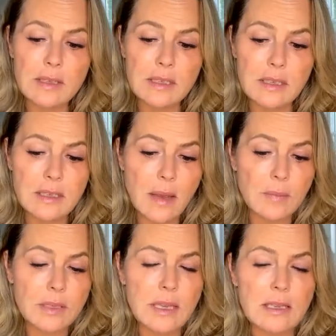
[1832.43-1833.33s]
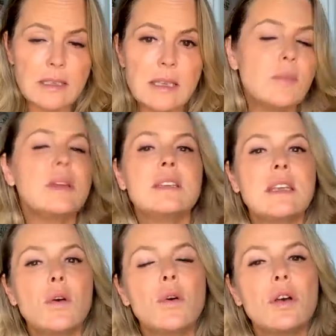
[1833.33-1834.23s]
This is the 10%
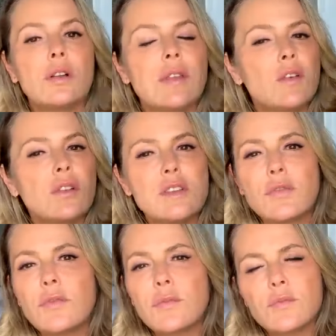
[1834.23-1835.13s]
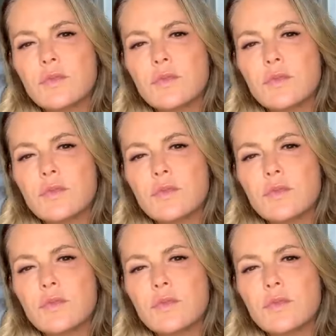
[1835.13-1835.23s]
CBD oil. They've got different